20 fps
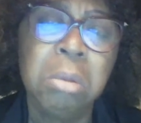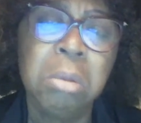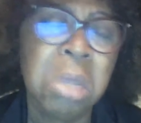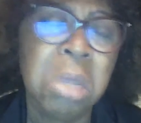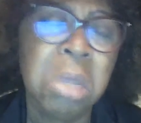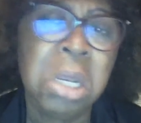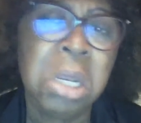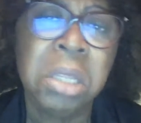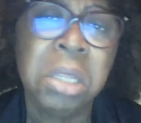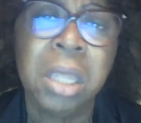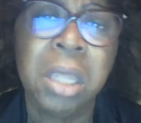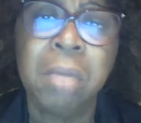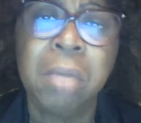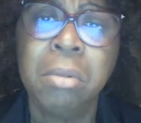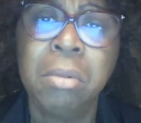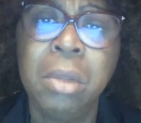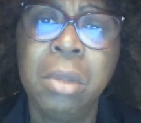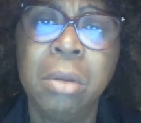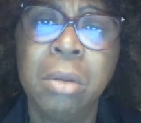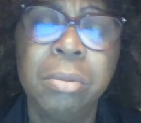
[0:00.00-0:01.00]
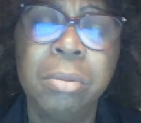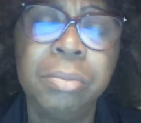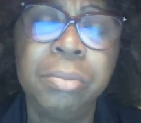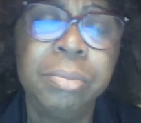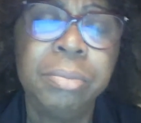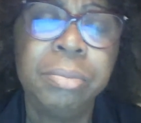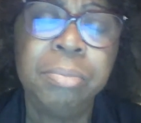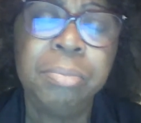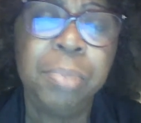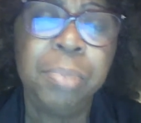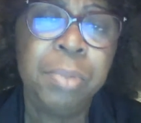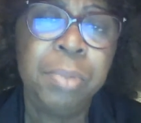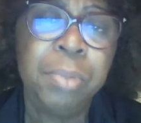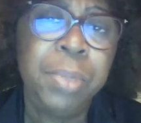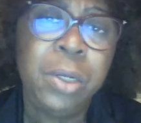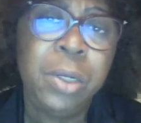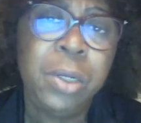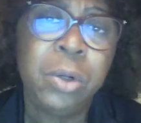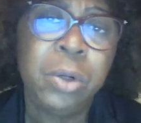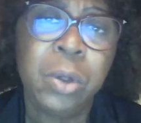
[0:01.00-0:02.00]
anything, but
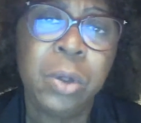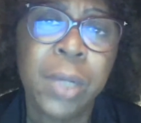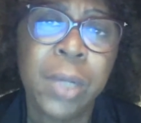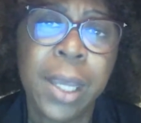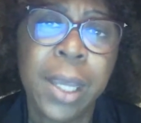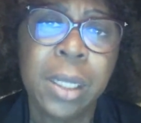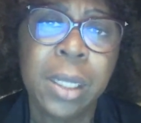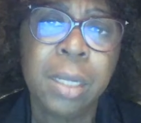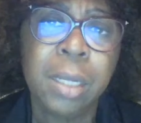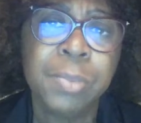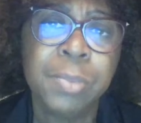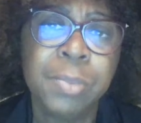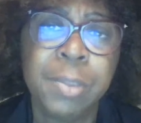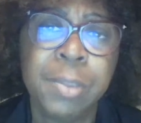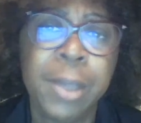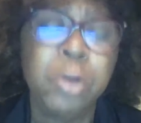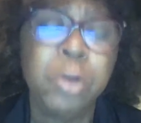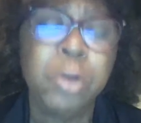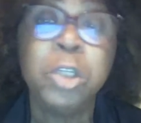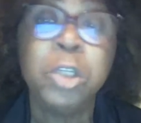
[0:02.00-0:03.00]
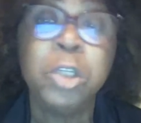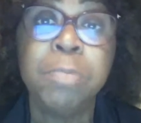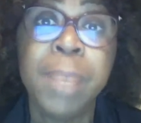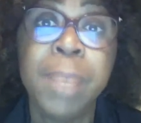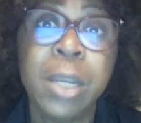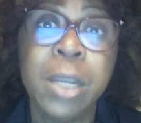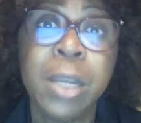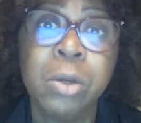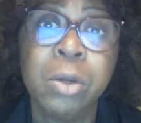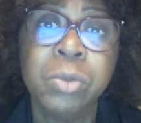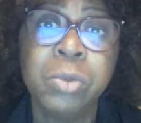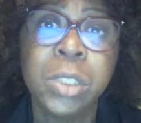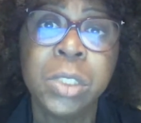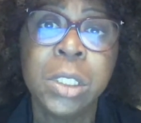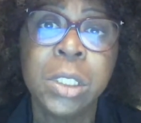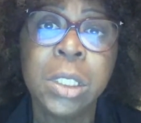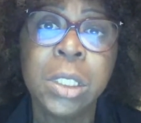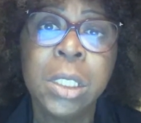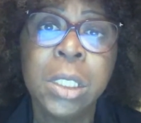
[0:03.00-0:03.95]
peanut oil kind of comes to mind, or tomatoes,